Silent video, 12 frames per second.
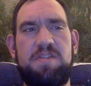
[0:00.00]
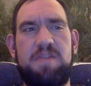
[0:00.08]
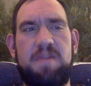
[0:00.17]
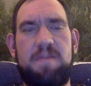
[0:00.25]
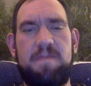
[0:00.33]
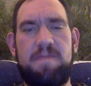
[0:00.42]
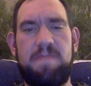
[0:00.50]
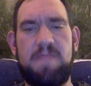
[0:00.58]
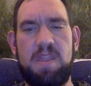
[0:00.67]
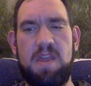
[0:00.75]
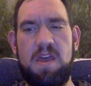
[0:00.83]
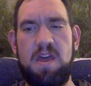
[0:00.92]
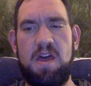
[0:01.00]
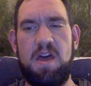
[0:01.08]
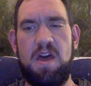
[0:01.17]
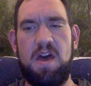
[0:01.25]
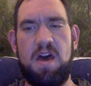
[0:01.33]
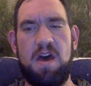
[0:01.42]
Next, we have
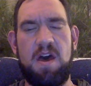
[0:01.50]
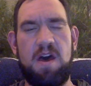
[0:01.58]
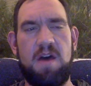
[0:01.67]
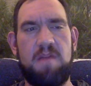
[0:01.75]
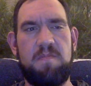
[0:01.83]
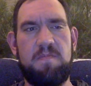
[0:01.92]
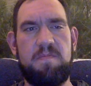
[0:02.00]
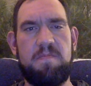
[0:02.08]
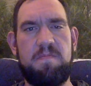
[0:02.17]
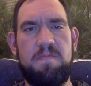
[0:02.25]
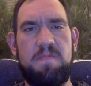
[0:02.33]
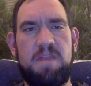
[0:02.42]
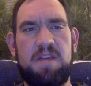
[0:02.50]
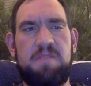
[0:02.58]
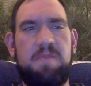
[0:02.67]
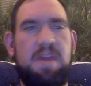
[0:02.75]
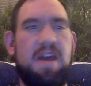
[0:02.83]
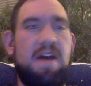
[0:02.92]
rehabilitative and preventative
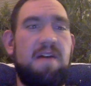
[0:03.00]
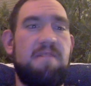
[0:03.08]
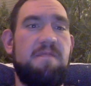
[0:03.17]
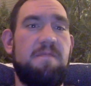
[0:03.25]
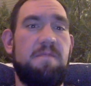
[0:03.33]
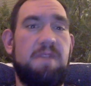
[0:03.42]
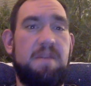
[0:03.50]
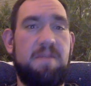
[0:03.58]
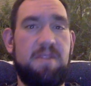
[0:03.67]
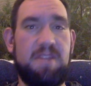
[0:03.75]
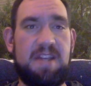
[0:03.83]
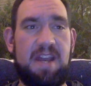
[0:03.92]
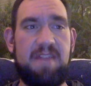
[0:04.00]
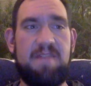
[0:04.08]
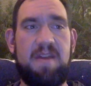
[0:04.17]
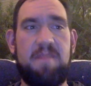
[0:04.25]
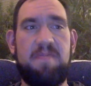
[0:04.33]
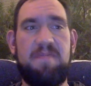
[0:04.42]
injuries. With these
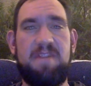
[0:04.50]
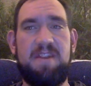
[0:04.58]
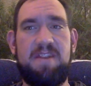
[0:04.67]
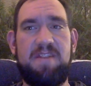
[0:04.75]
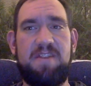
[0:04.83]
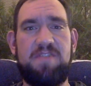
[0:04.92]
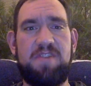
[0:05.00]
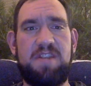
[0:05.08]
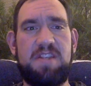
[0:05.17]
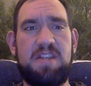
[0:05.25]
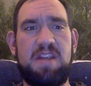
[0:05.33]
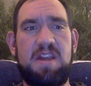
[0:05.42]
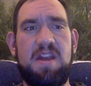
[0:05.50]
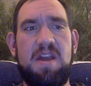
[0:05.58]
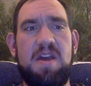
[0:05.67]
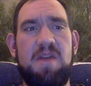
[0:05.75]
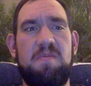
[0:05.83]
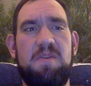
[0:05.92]
rehabilitative injuries,
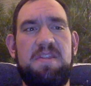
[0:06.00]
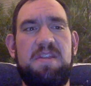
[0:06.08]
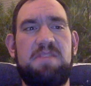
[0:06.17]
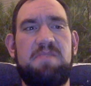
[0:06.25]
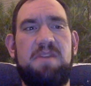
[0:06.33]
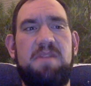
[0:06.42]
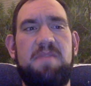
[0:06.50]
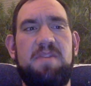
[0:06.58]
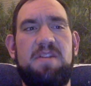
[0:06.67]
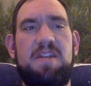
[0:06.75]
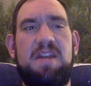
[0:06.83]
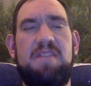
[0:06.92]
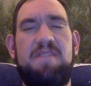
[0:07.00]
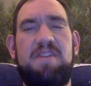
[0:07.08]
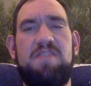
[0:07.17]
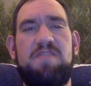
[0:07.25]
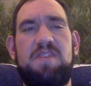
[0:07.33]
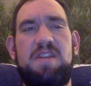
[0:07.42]
our exercises,
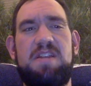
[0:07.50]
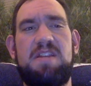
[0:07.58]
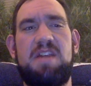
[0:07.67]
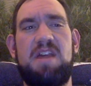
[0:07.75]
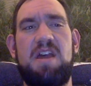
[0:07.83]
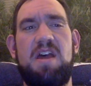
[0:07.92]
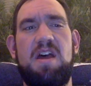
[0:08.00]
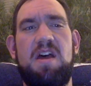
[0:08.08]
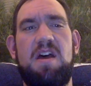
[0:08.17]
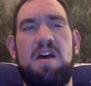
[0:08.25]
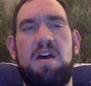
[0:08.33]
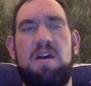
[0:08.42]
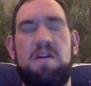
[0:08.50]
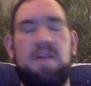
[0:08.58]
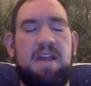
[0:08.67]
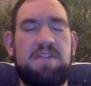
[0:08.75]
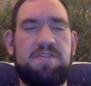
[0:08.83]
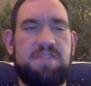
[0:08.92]
what we're going to show is
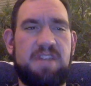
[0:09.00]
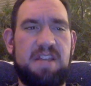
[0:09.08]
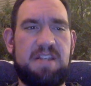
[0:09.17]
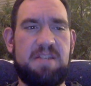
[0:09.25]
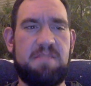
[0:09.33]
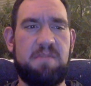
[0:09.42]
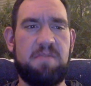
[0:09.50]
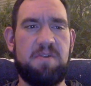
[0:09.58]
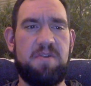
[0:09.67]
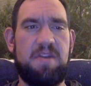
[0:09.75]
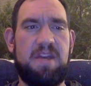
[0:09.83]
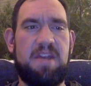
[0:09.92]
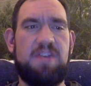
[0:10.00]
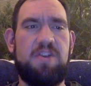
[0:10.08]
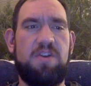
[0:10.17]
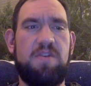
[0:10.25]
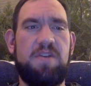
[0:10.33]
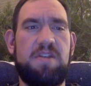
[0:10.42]
static quad contractions for
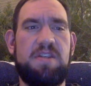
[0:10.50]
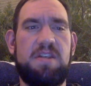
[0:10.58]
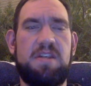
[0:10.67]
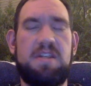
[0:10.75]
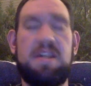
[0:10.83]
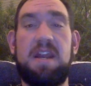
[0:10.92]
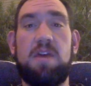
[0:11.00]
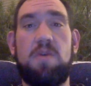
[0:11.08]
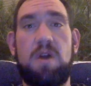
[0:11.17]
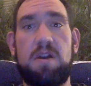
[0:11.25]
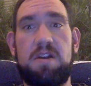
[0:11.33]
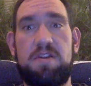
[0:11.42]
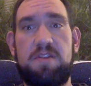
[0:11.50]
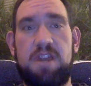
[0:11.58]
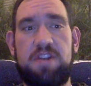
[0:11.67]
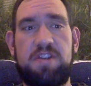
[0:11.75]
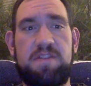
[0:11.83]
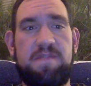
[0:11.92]
1, 2 sets, 10 to
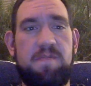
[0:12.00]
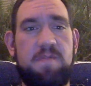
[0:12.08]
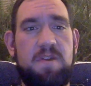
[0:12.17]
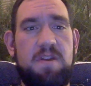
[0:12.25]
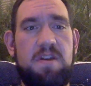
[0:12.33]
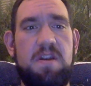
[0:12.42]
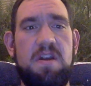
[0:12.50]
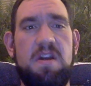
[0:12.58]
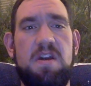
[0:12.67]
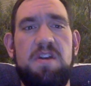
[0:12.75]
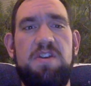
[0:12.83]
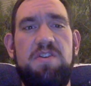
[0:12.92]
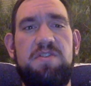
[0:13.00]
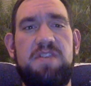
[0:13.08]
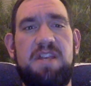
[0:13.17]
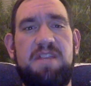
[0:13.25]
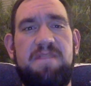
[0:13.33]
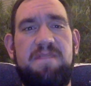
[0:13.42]
15 reps, holding for 3
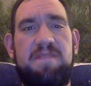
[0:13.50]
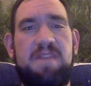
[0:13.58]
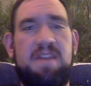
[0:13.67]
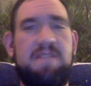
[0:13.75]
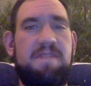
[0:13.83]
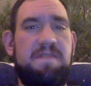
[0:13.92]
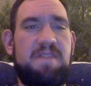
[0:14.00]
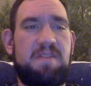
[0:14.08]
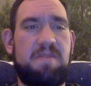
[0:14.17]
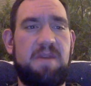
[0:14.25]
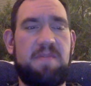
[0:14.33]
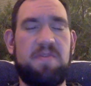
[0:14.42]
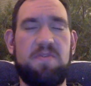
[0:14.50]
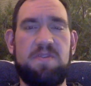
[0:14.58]
seconds, 3 times per week.